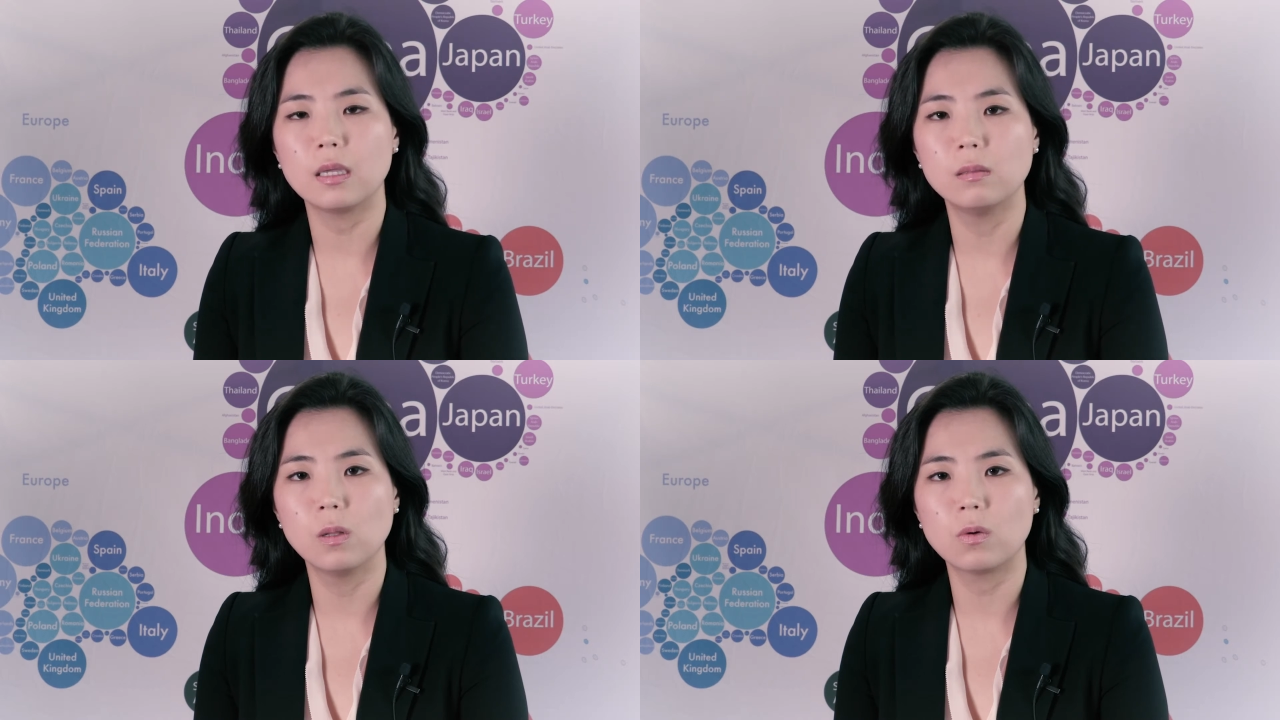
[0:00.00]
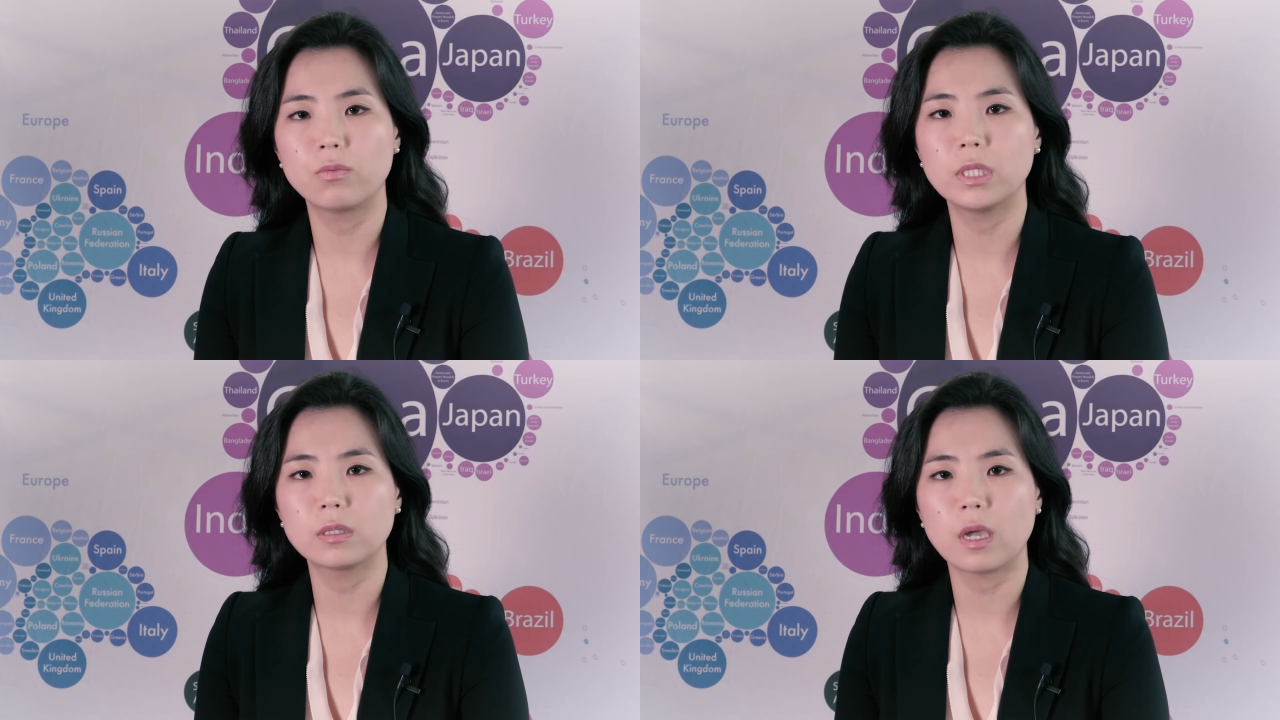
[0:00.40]
and
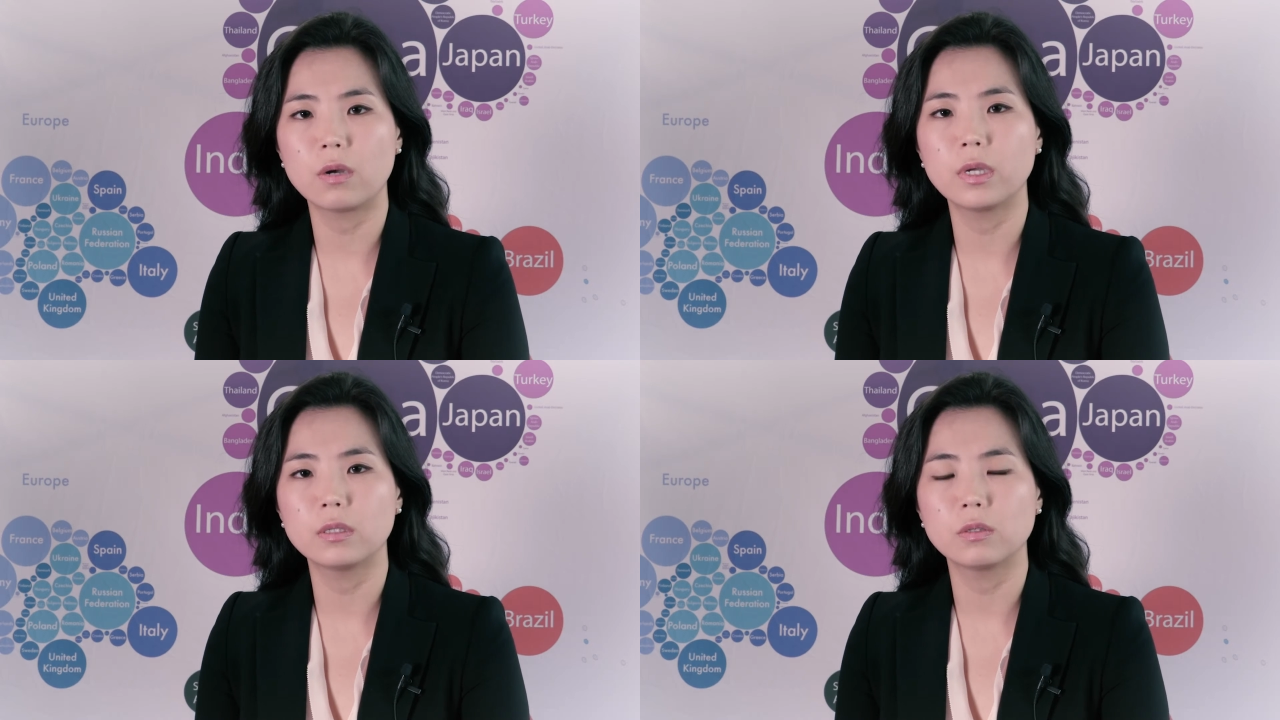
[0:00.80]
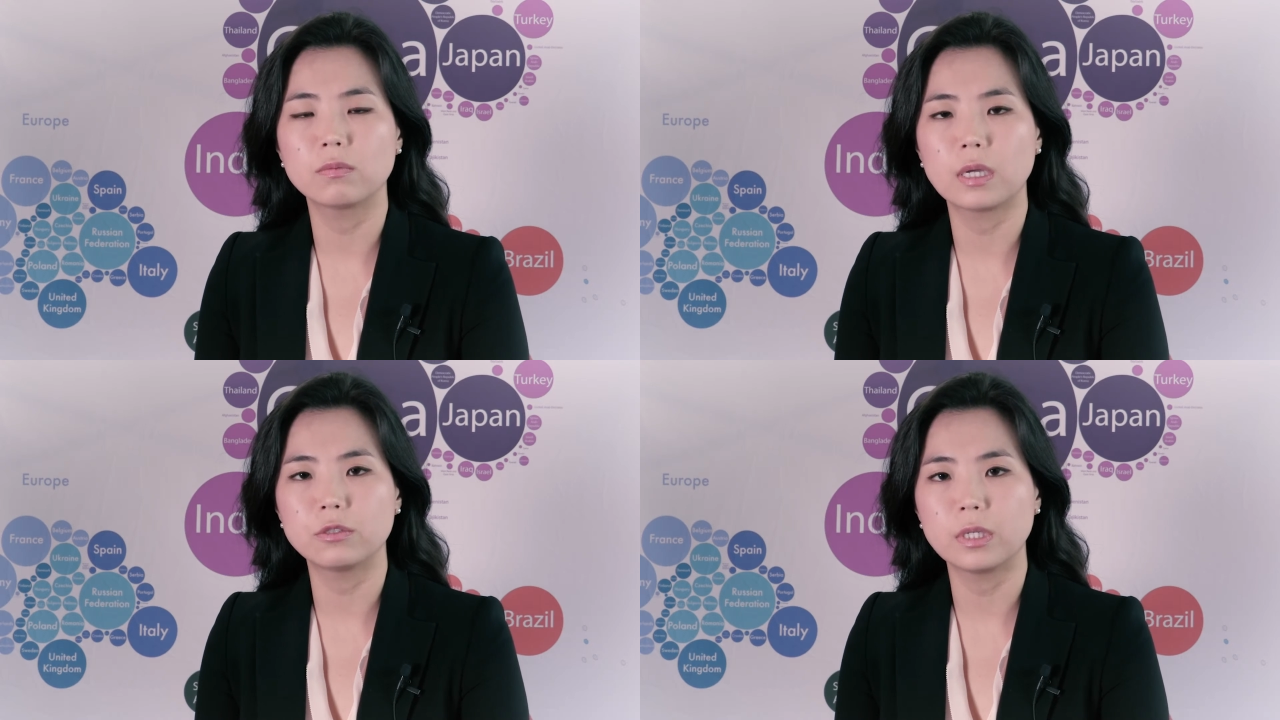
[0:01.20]
low-risk areas
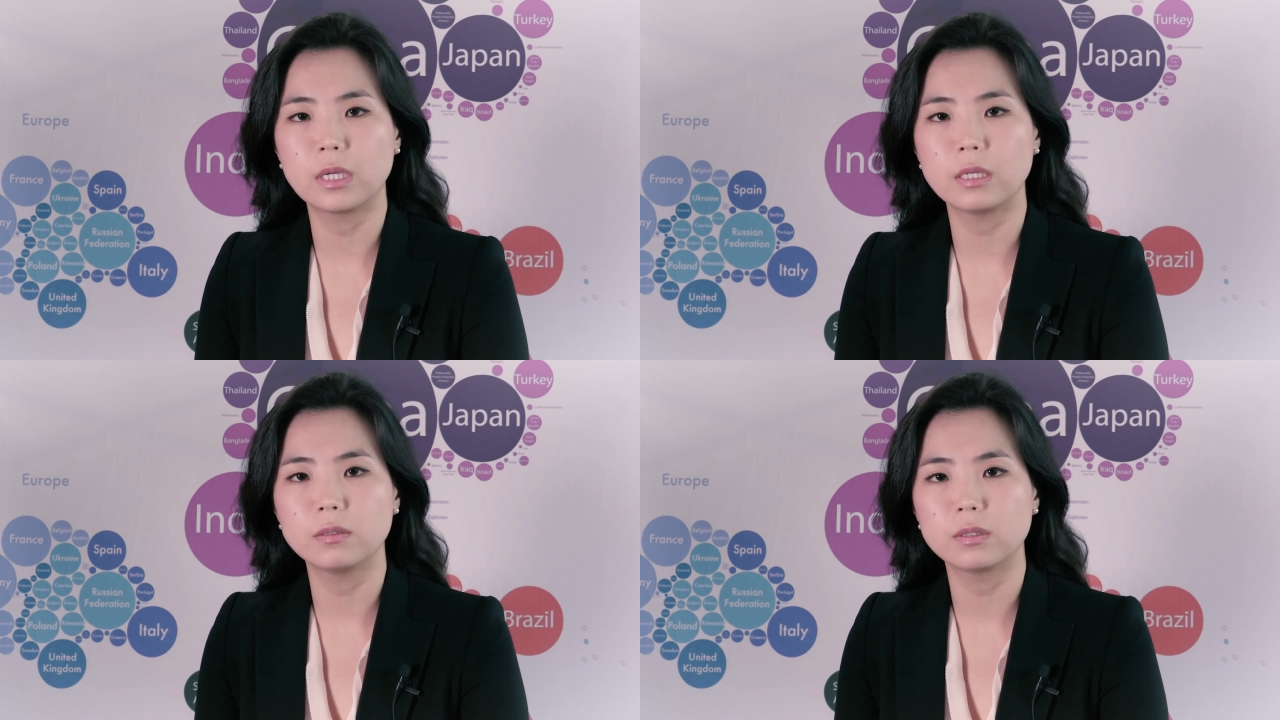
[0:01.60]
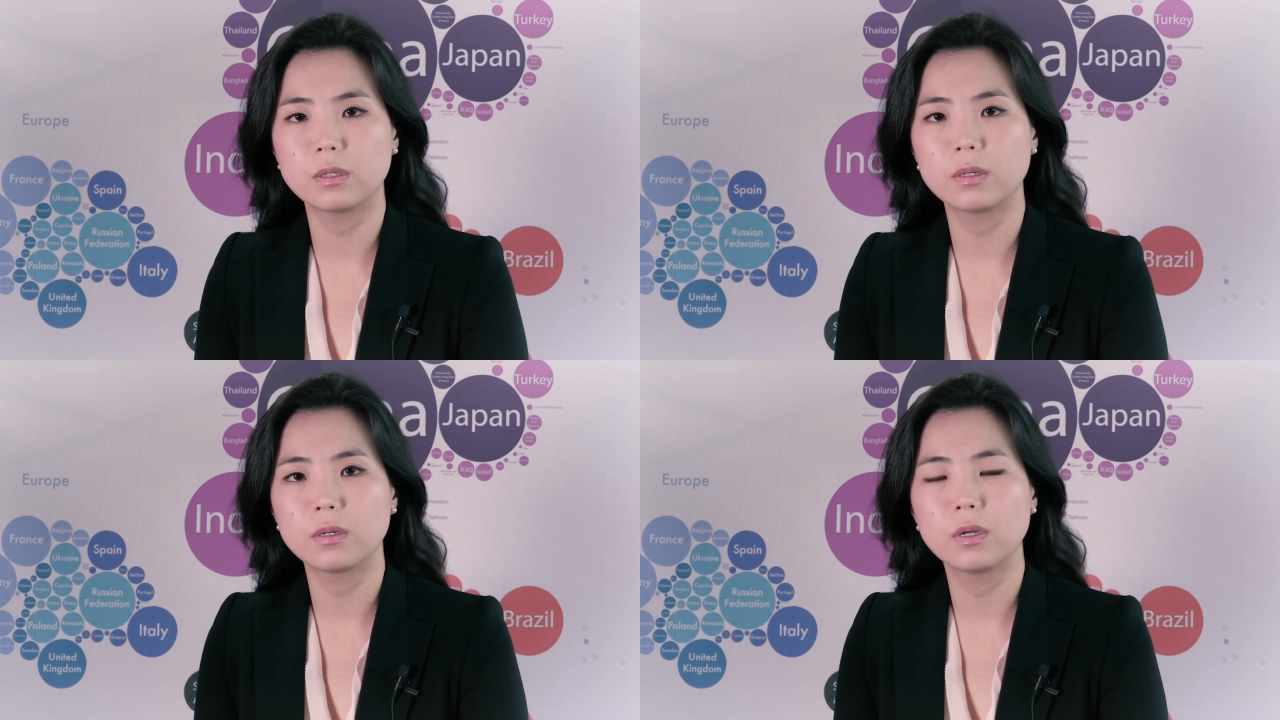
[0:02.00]
of gastric cancer